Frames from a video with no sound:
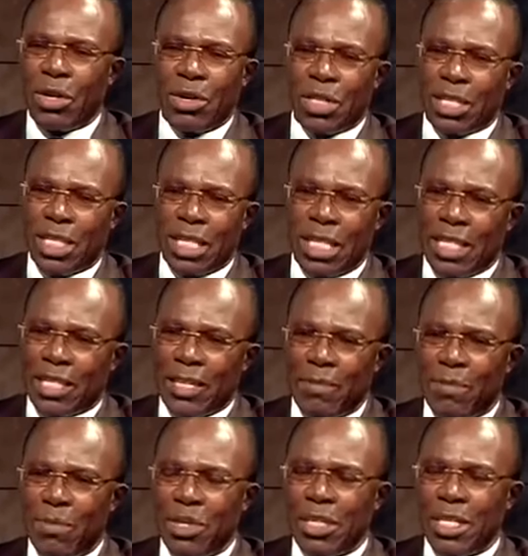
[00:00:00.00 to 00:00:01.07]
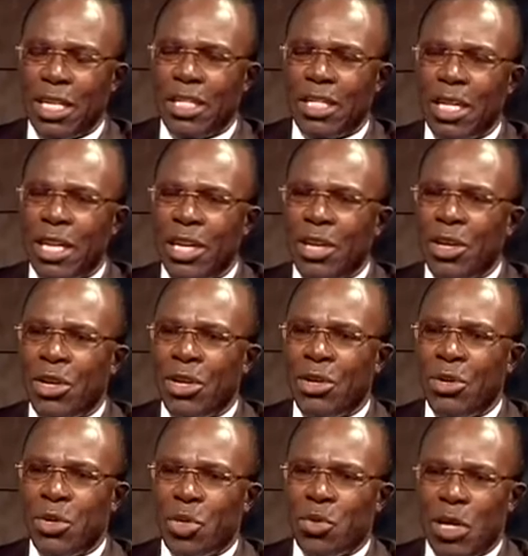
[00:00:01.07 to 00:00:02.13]
not in the same business.
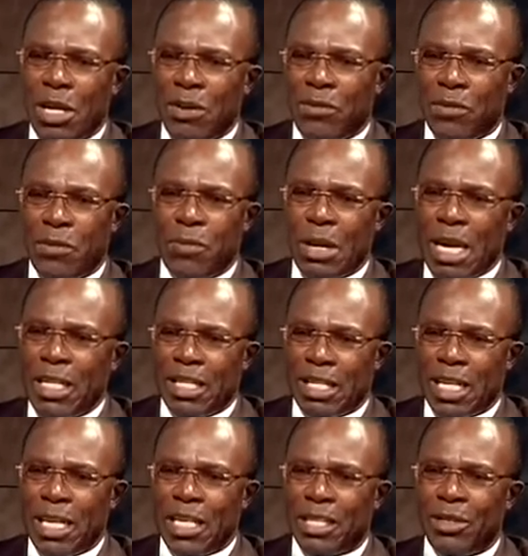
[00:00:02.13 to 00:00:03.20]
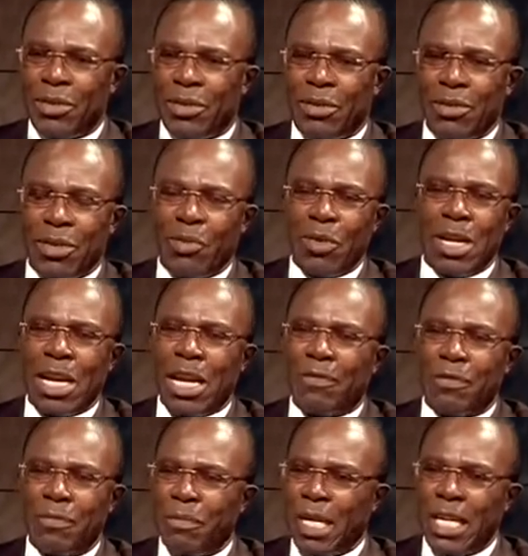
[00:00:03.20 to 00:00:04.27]
Usually from my state, we have
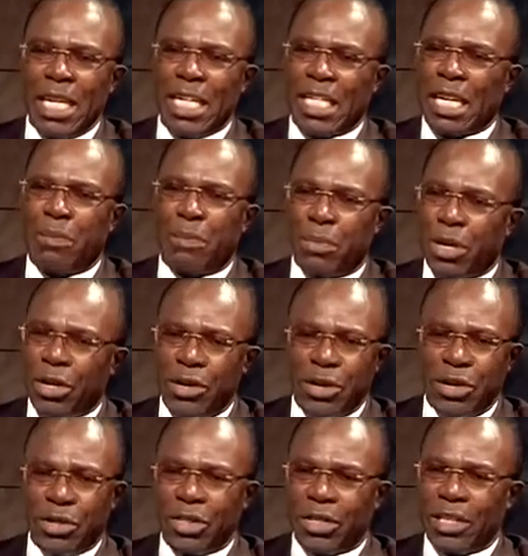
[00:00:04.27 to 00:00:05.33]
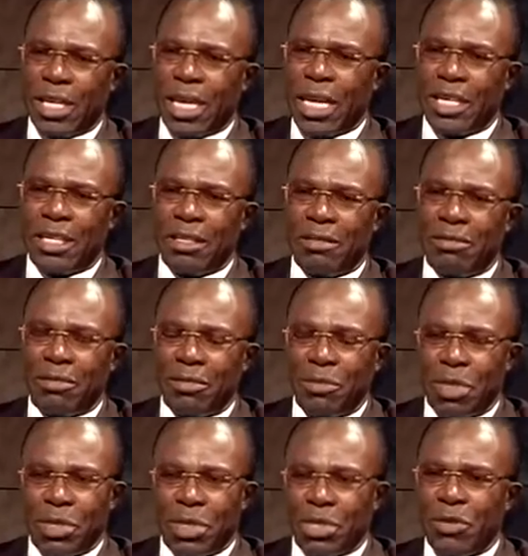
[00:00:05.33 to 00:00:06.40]
many entrepreneurs, and
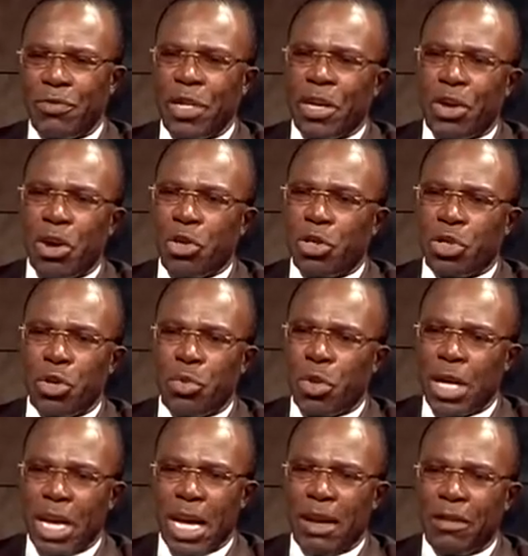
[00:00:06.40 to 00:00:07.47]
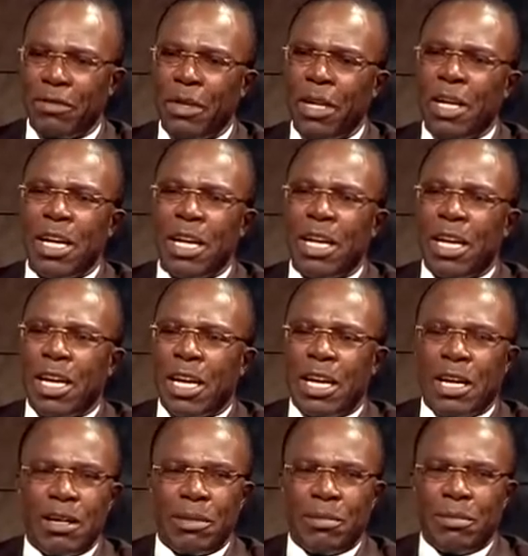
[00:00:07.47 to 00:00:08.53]
because of the culture we have,
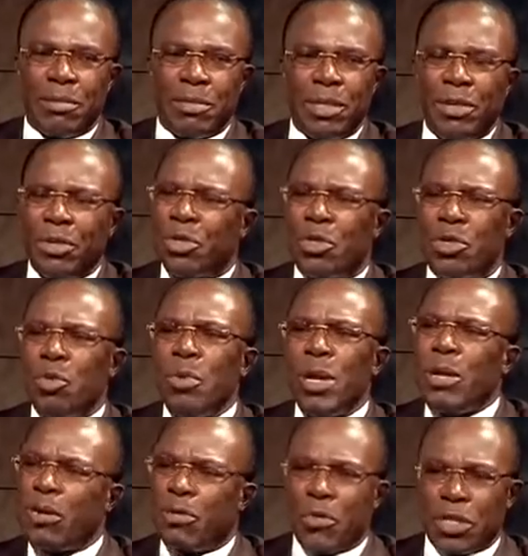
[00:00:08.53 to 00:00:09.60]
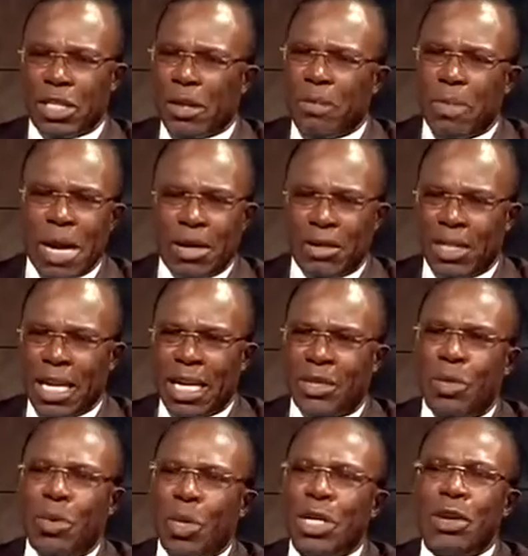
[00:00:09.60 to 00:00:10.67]
you know, too many of us are bound
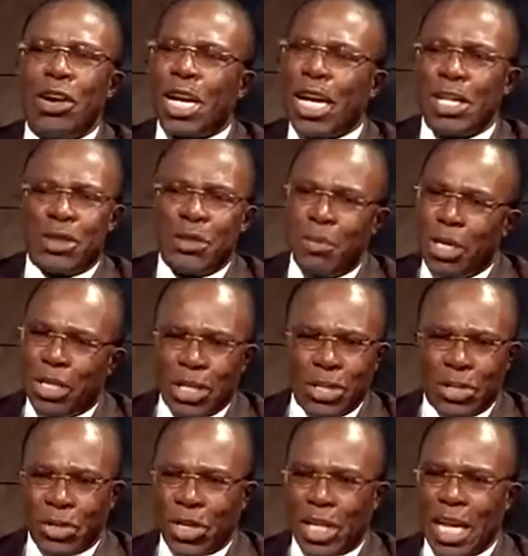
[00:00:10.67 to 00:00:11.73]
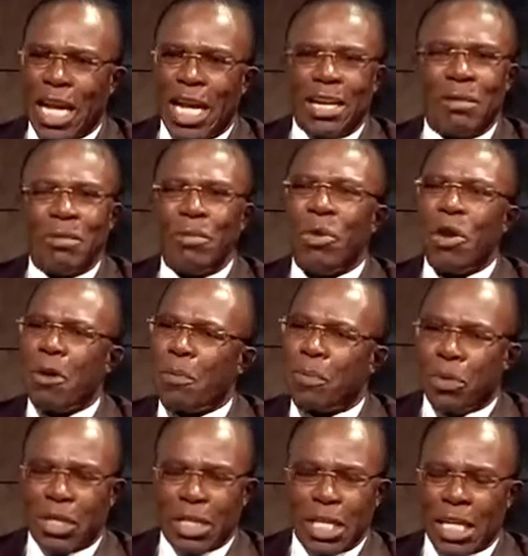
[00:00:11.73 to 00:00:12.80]
that we don't get to meet each other. And more
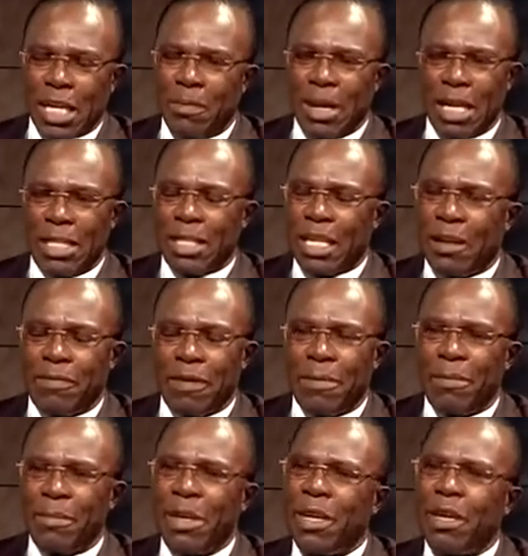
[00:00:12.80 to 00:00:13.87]
importantly, myself, I'm